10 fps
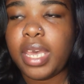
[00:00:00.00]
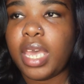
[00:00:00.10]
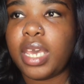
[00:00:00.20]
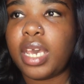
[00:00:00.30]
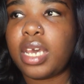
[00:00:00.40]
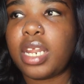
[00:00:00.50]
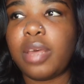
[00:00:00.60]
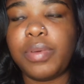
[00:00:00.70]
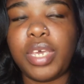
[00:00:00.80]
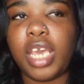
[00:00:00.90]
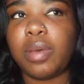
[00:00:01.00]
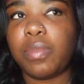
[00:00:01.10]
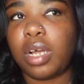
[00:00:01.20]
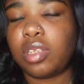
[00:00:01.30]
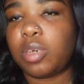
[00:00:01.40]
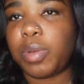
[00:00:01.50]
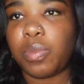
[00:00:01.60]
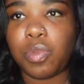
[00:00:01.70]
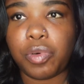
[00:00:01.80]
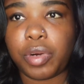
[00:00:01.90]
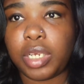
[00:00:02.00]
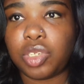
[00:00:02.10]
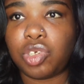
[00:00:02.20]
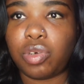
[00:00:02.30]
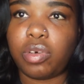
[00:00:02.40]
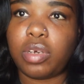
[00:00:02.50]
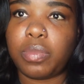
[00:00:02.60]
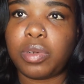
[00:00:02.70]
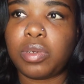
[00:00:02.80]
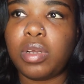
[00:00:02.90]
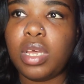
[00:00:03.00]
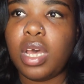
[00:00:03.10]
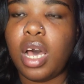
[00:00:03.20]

and it became a little bit more enjoyable